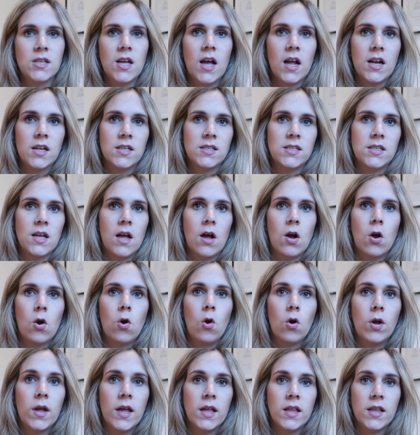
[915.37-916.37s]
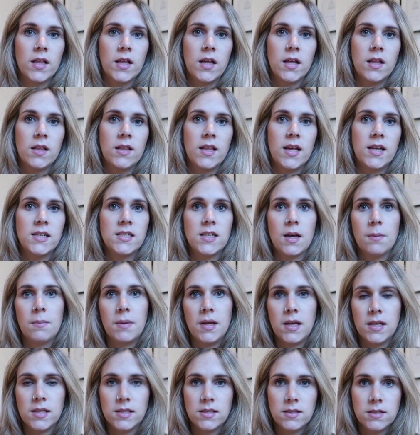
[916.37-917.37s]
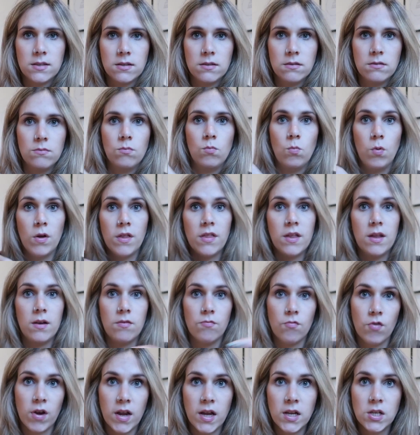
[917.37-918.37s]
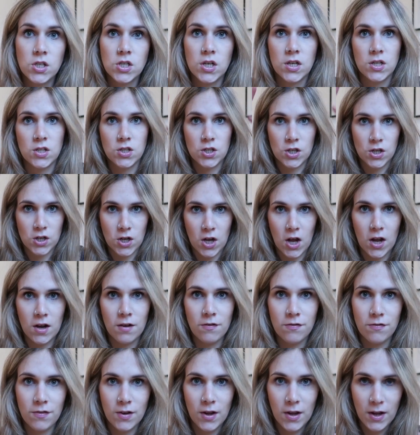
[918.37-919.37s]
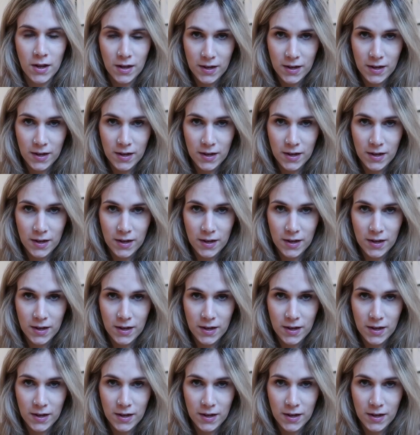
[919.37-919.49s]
kind of start clocking that their dummy is within reach, and to kind of